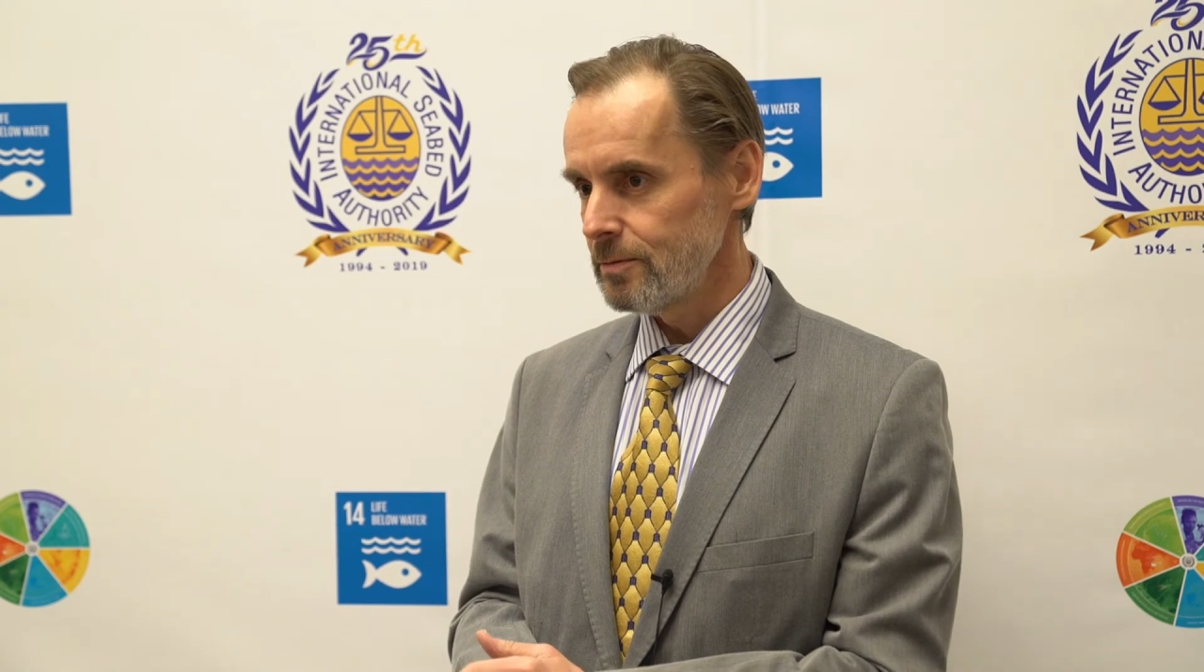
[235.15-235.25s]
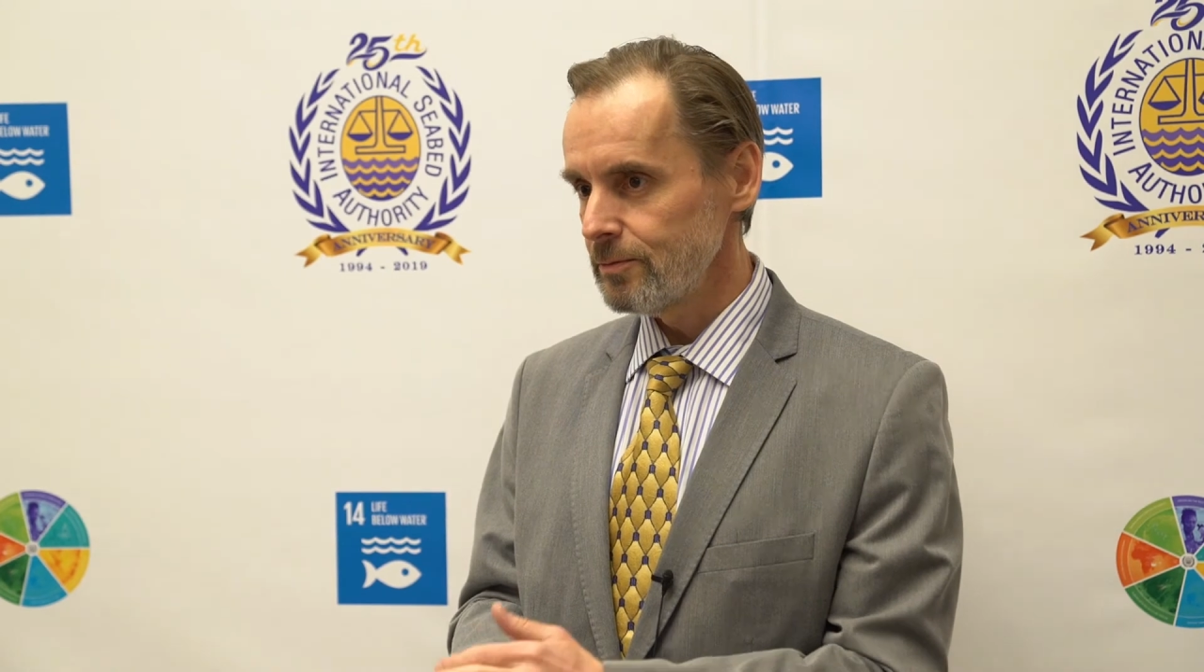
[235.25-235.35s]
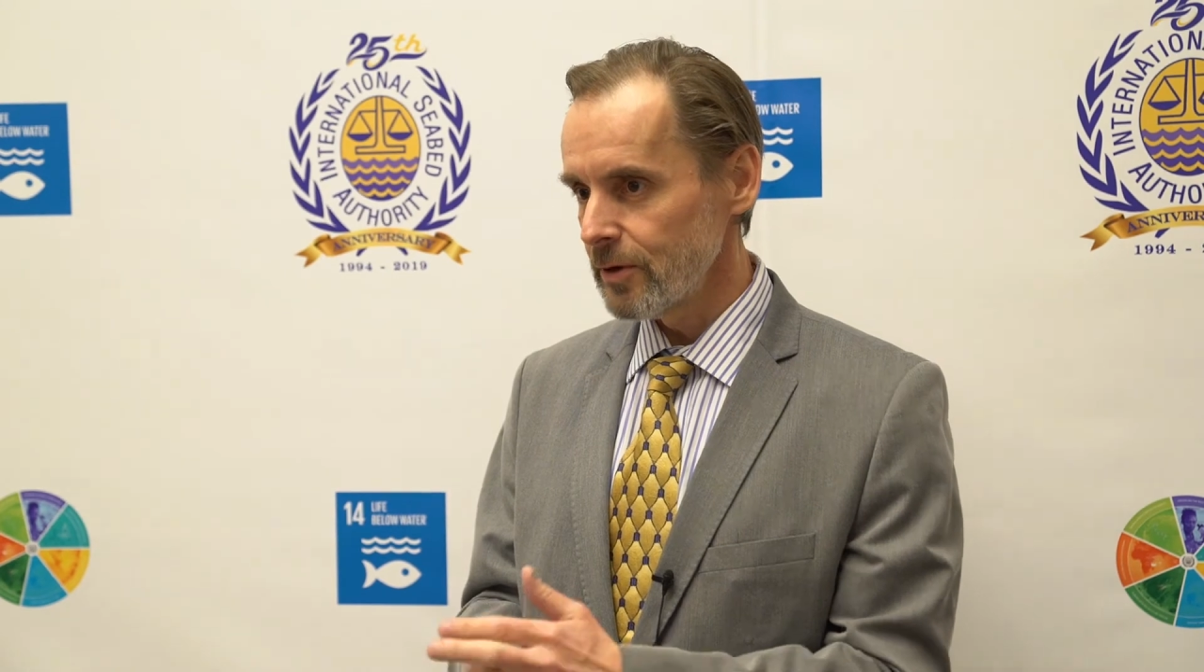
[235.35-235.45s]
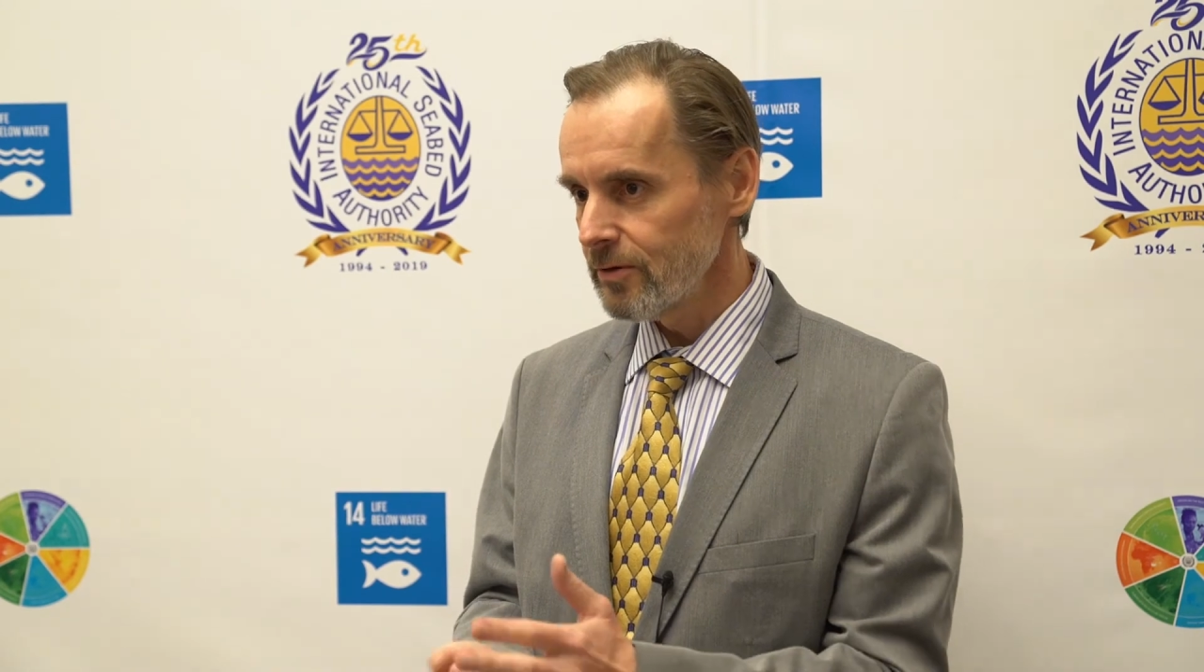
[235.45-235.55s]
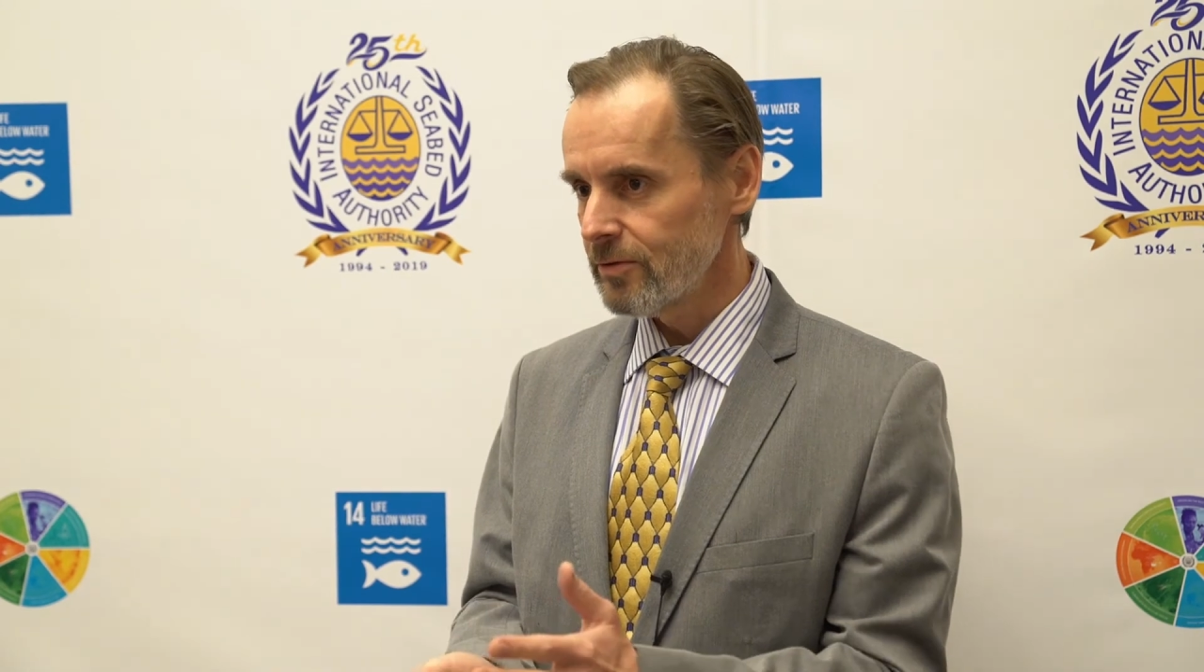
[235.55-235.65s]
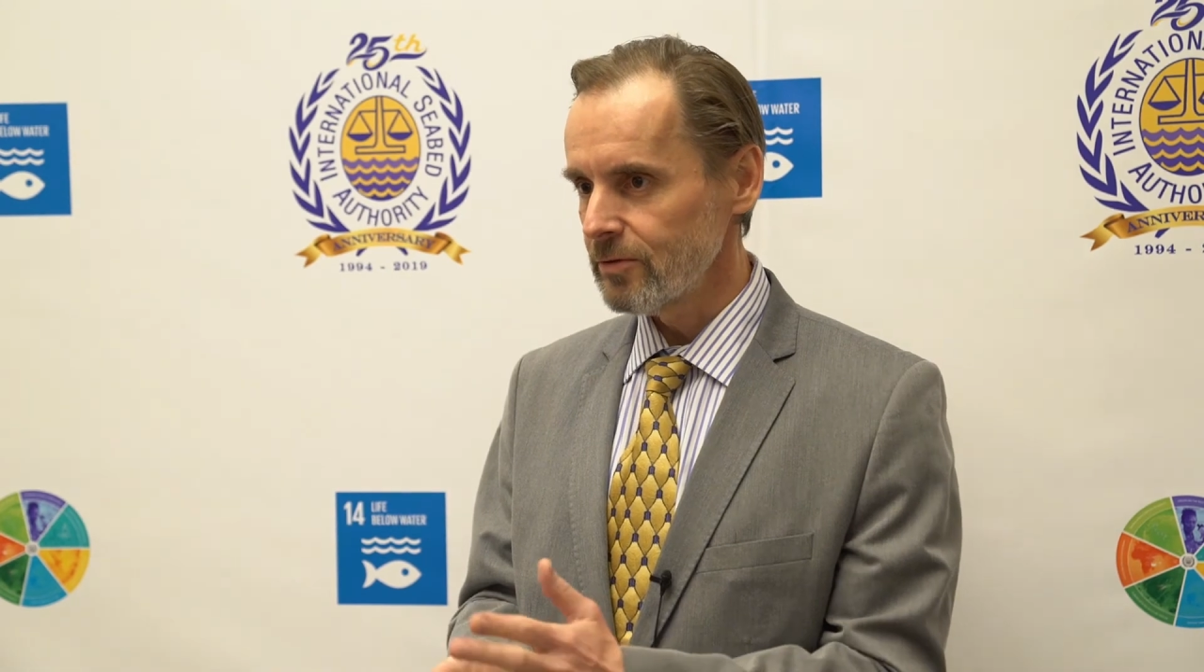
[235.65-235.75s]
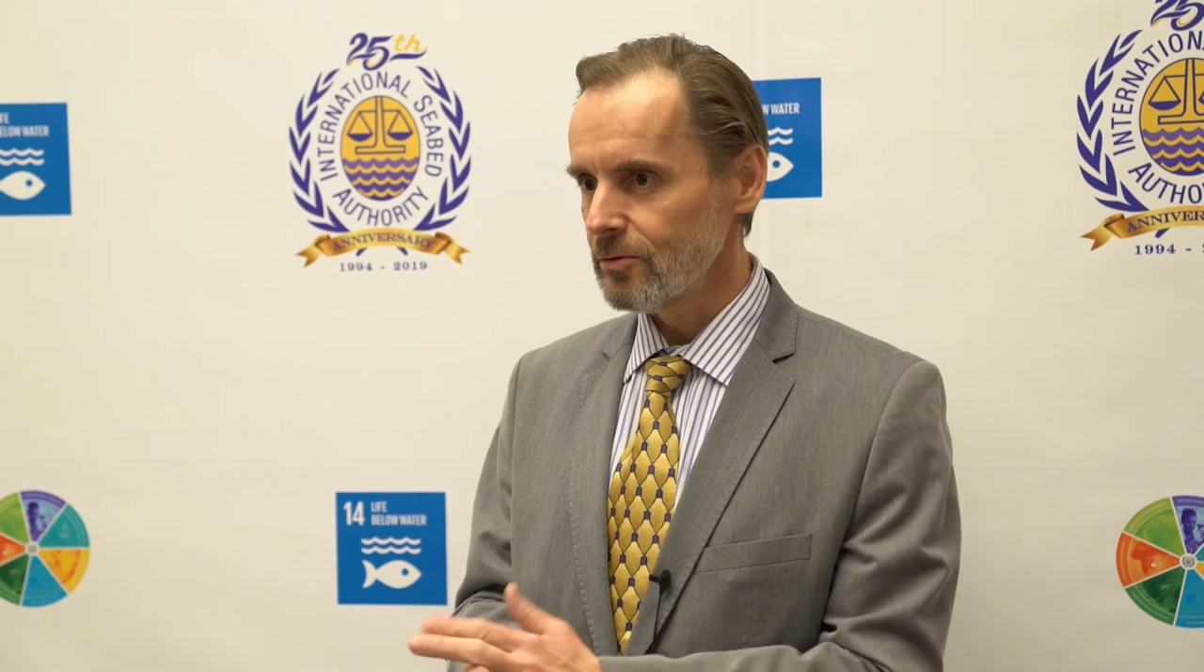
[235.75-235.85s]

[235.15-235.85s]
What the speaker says: for instance,